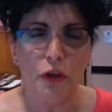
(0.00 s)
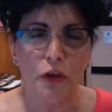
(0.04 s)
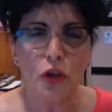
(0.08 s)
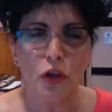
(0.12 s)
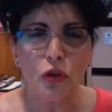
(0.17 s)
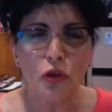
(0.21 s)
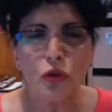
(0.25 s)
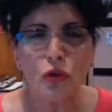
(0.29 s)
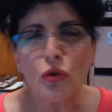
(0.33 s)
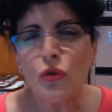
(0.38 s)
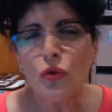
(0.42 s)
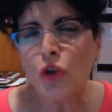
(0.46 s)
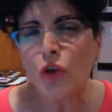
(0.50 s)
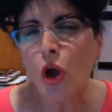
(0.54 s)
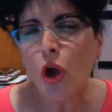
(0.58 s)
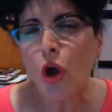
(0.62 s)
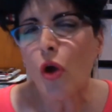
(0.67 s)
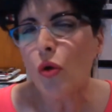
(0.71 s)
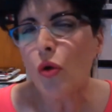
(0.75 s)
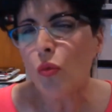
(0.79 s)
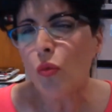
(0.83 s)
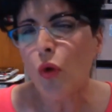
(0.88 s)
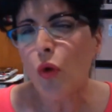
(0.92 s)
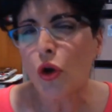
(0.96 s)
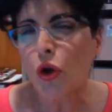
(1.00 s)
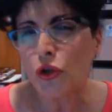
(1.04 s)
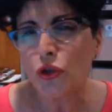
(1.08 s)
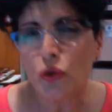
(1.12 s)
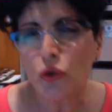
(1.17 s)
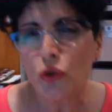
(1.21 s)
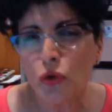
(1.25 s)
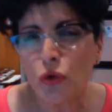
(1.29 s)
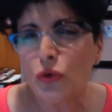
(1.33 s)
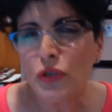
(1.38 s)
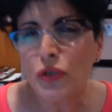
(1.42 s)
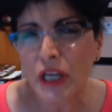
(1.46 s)
You know what
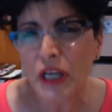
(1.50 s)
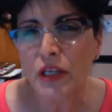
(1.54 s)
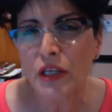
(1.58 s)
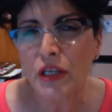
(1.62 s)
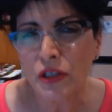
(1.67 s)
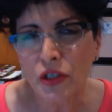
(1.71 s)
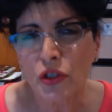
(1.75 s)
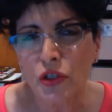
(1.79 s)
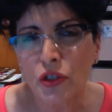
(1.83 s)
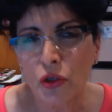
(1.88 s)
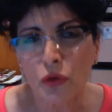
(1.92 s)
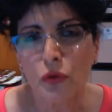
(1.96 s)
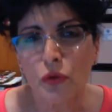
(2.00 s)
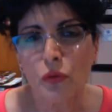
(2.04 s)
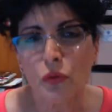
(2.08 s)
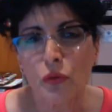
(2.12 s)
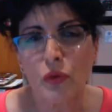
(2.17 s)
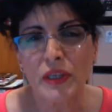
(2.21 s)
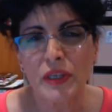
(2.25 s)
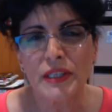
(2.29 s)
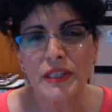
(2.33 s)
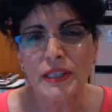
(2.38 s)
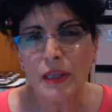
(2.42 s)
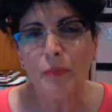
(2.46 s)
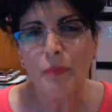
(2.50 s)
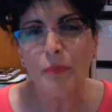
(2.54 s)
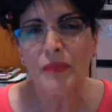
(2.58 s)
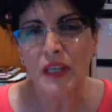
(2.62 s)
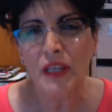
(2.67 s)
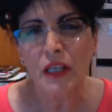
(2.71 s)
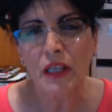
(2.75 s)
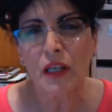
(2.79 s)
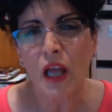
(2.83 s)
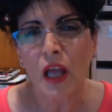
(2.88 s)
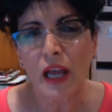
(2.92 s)
you tend to do when something